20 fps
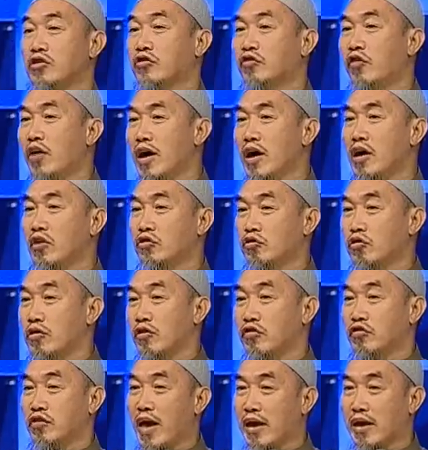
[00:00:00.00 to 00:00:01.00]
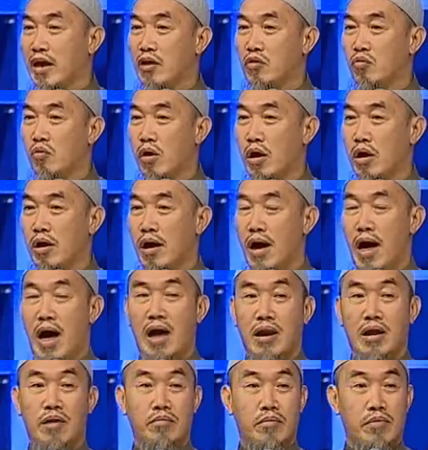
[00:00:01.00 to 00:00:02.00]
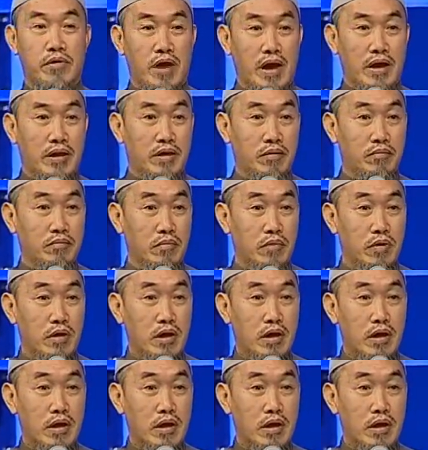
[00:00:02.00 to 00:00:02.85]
transfer us to the second world, Alam Rahim,